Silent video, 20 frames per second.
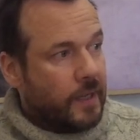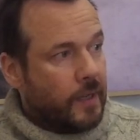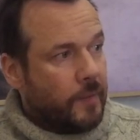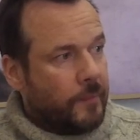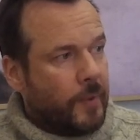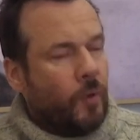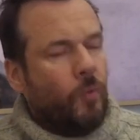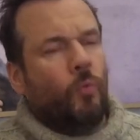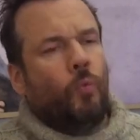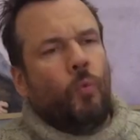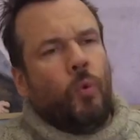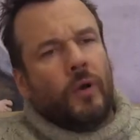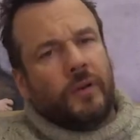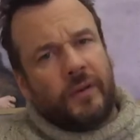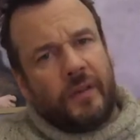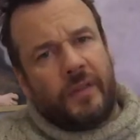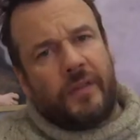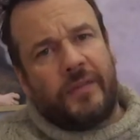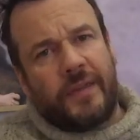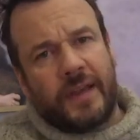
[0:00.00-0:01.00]
But one
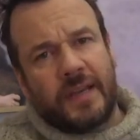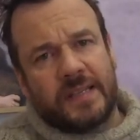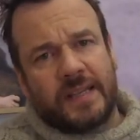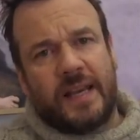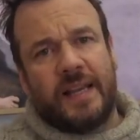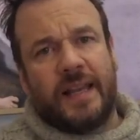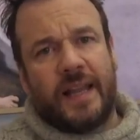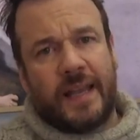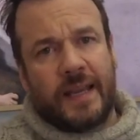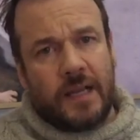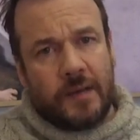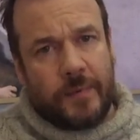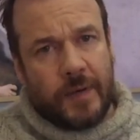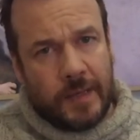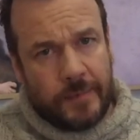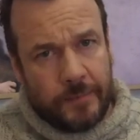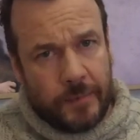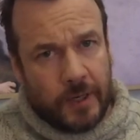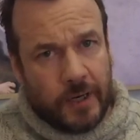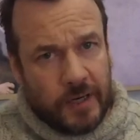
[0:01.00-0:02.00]
of the things I like
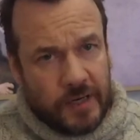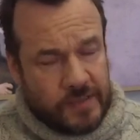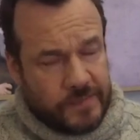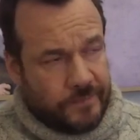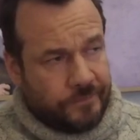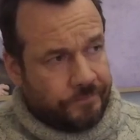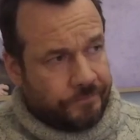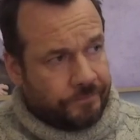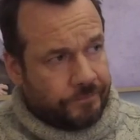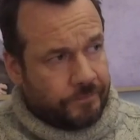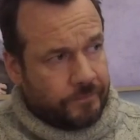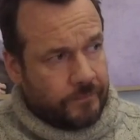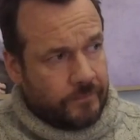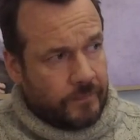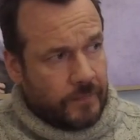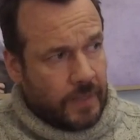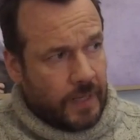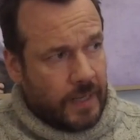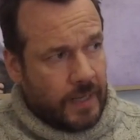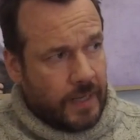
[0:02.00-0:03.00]
about Barth,
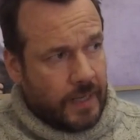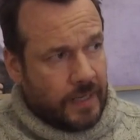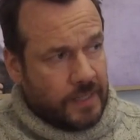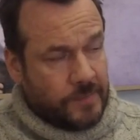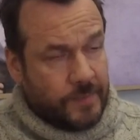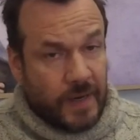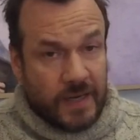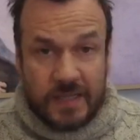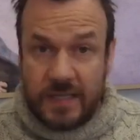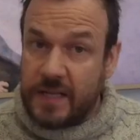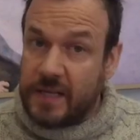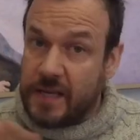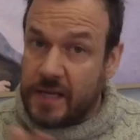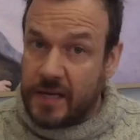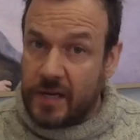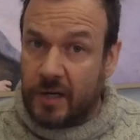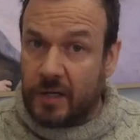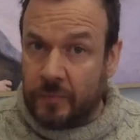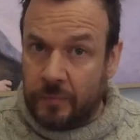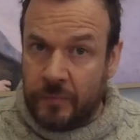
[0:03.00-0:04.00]
especially the
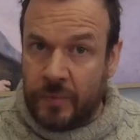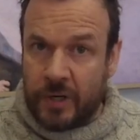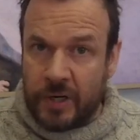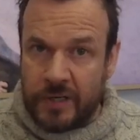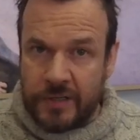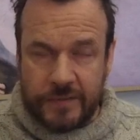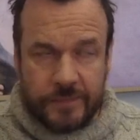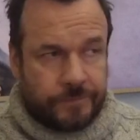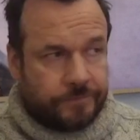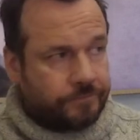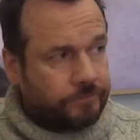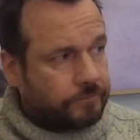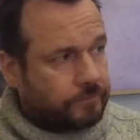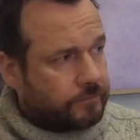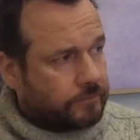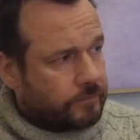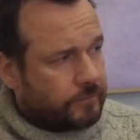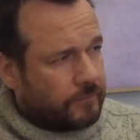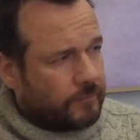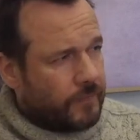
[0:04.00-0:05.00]
young Barth,
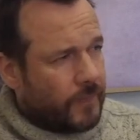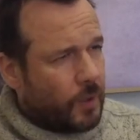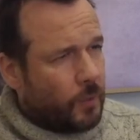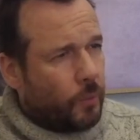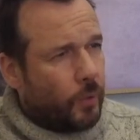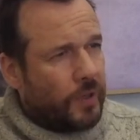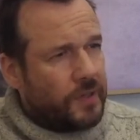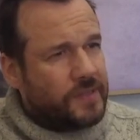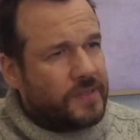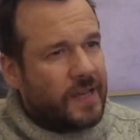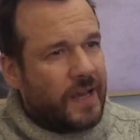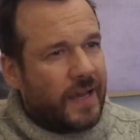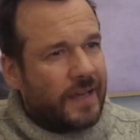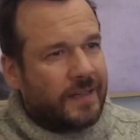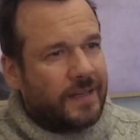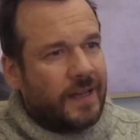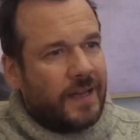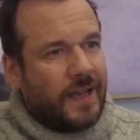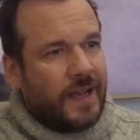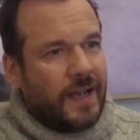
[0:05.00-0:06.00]
was
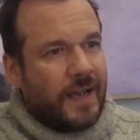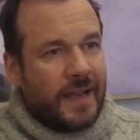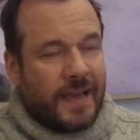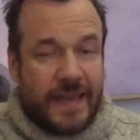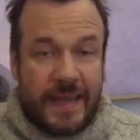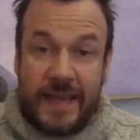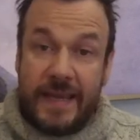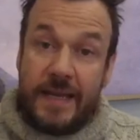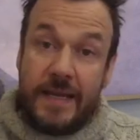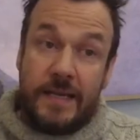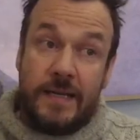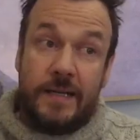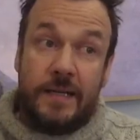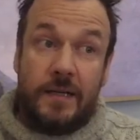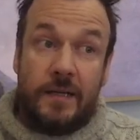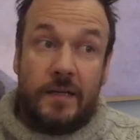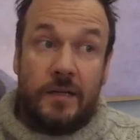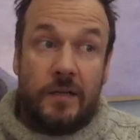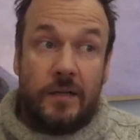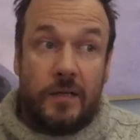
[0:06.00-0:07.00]
that he
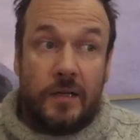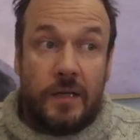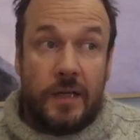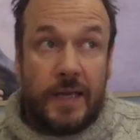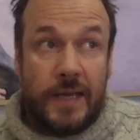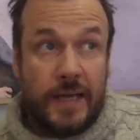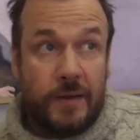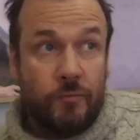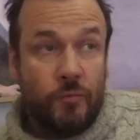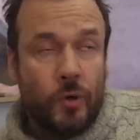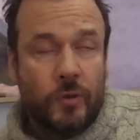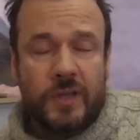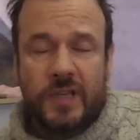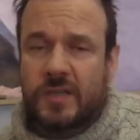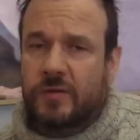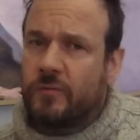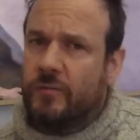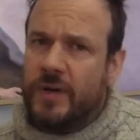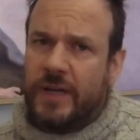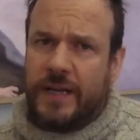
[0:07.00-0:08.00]
wrote
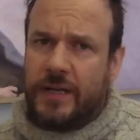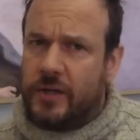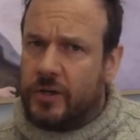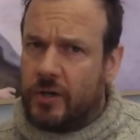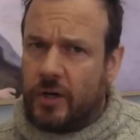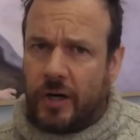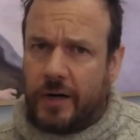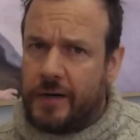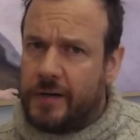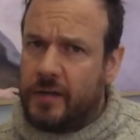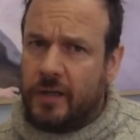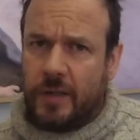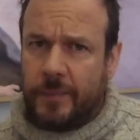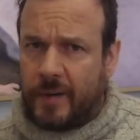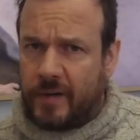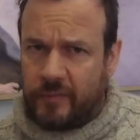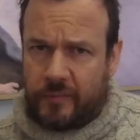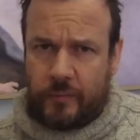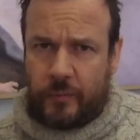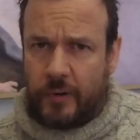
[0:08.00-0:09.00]
this really good article
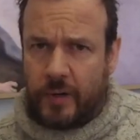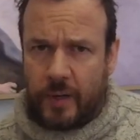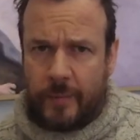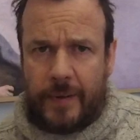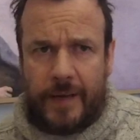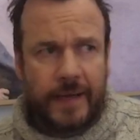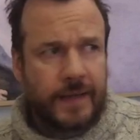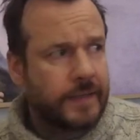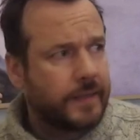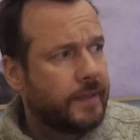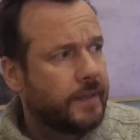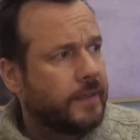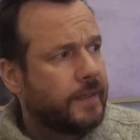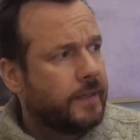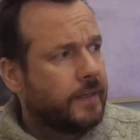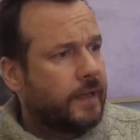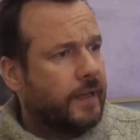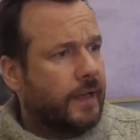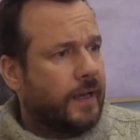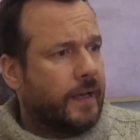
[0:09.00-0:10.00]
about Feuerbach,
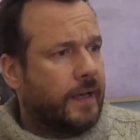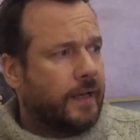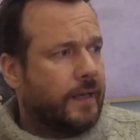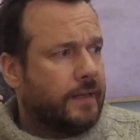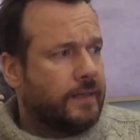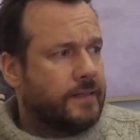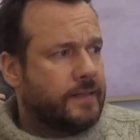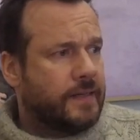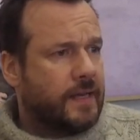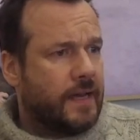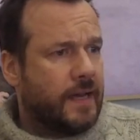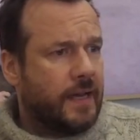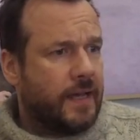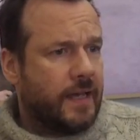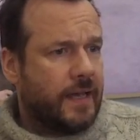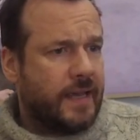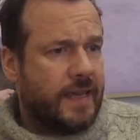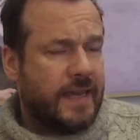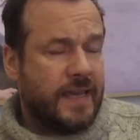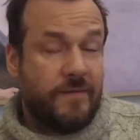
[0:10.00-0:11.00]

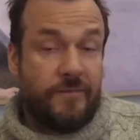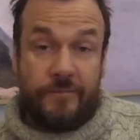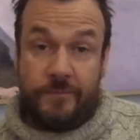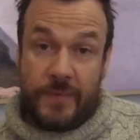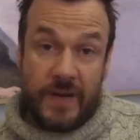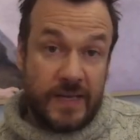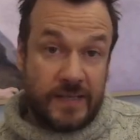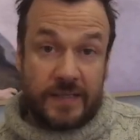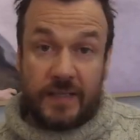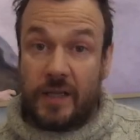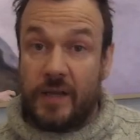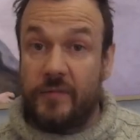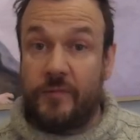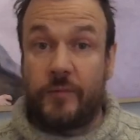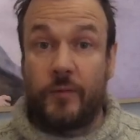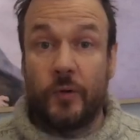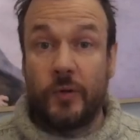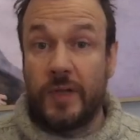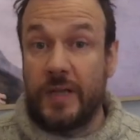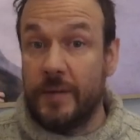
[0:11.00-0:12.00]
and he basically
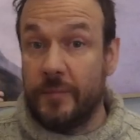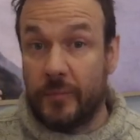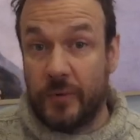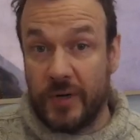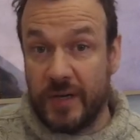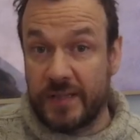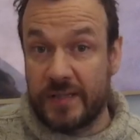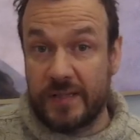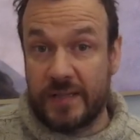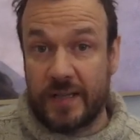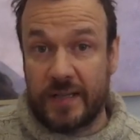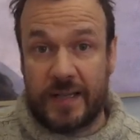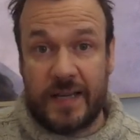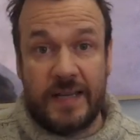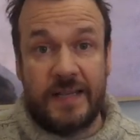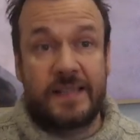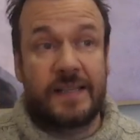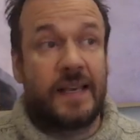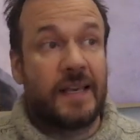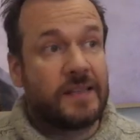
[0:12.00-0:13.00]
fully embraces it. He
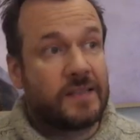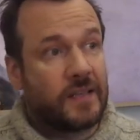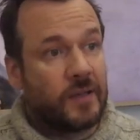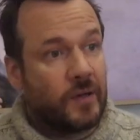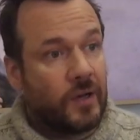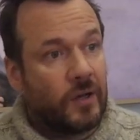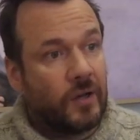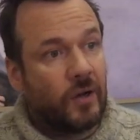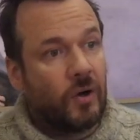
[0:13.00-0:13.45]
says that